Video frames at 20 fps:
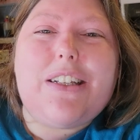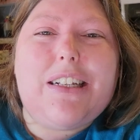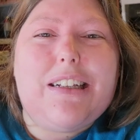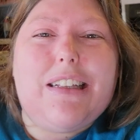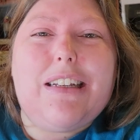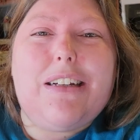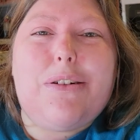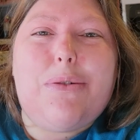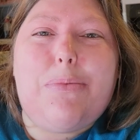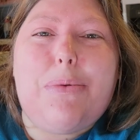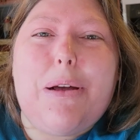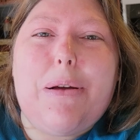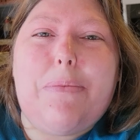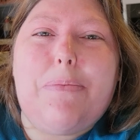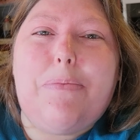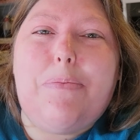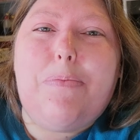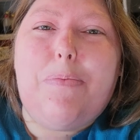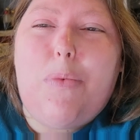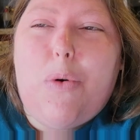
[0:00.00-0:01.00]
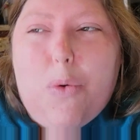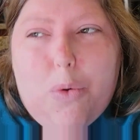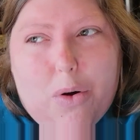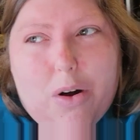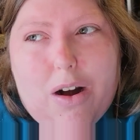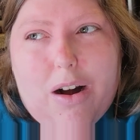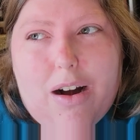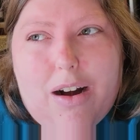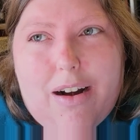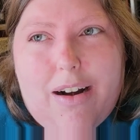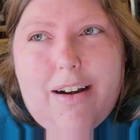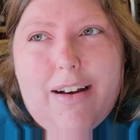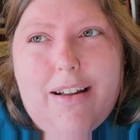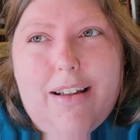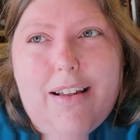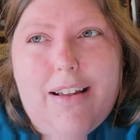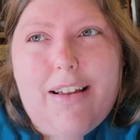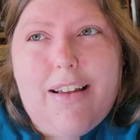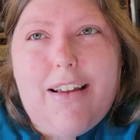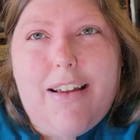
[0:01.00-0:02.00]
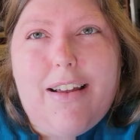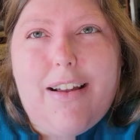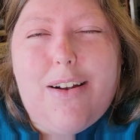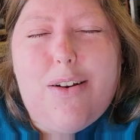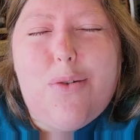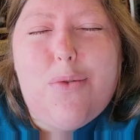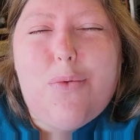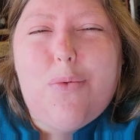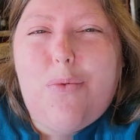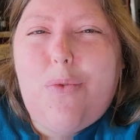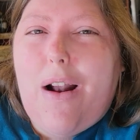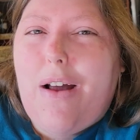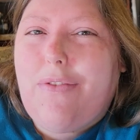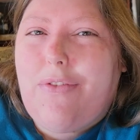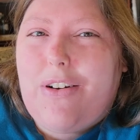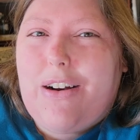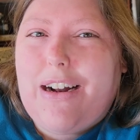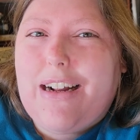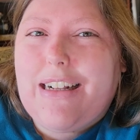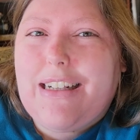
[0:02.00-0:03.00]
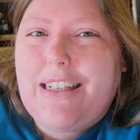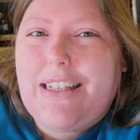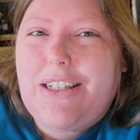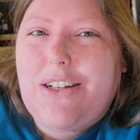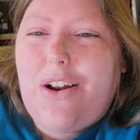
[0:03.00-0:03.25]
a little bit more reverence.